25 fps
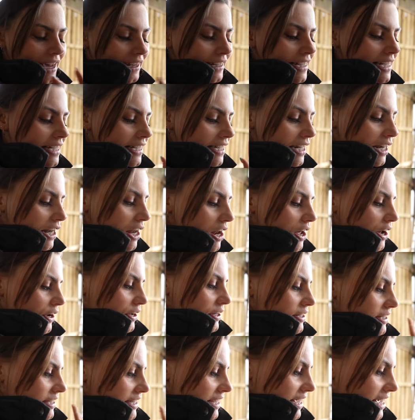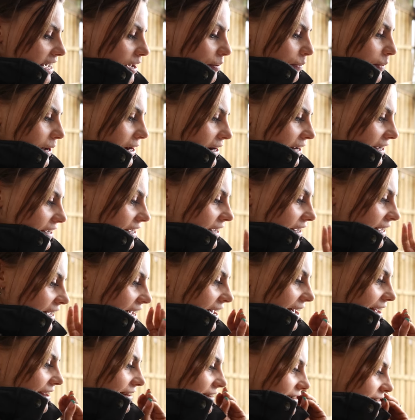I need to look and see when I can
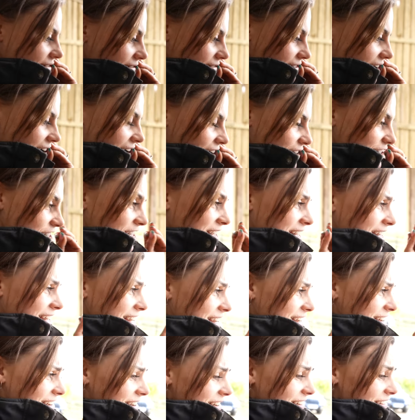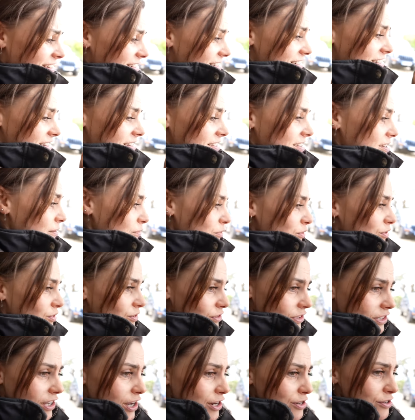get actually to some
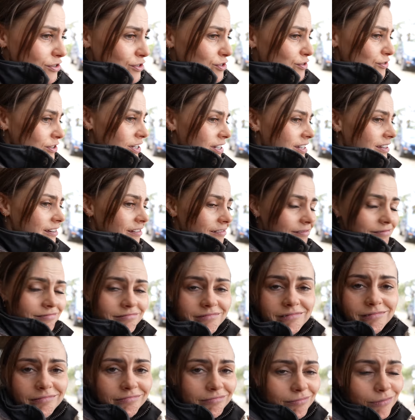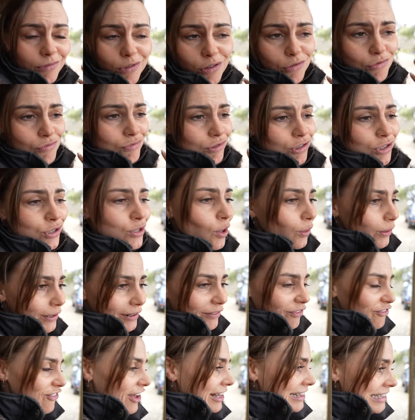cross country solid
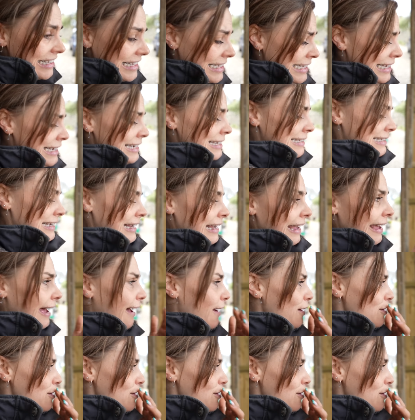fences and get